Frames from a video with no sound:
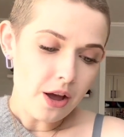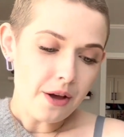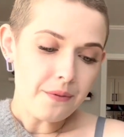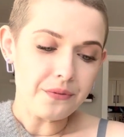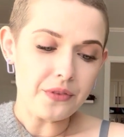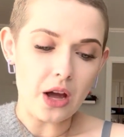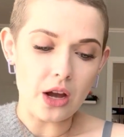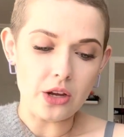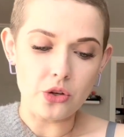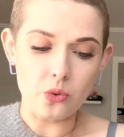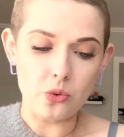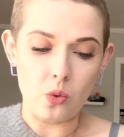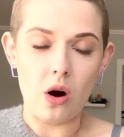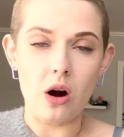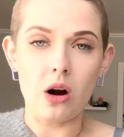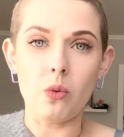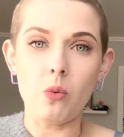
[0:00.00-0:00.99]
that you
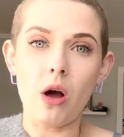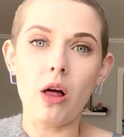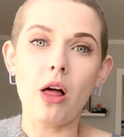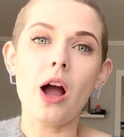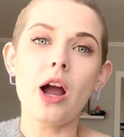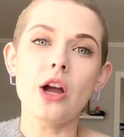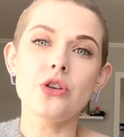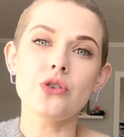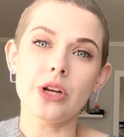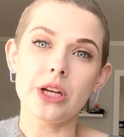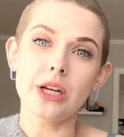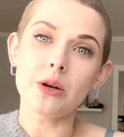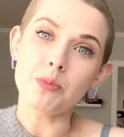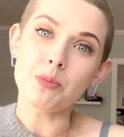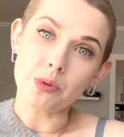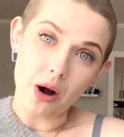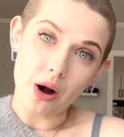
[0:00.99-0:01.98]
are well
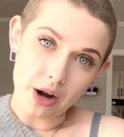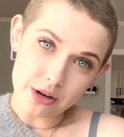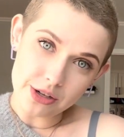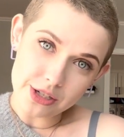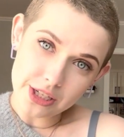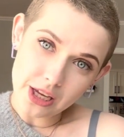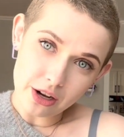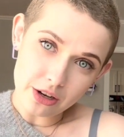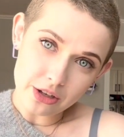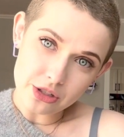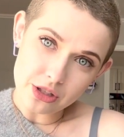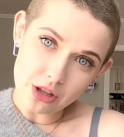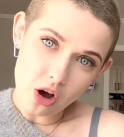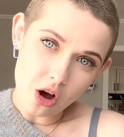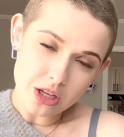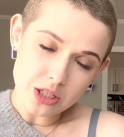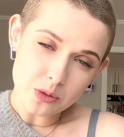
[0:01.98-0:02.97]
hydrated prior to getting to the
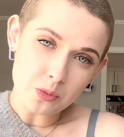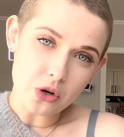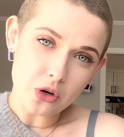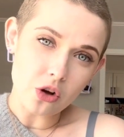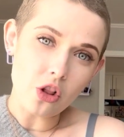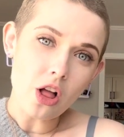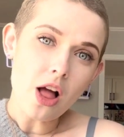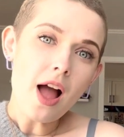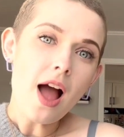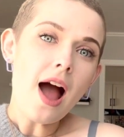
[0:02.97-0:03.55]
hospital,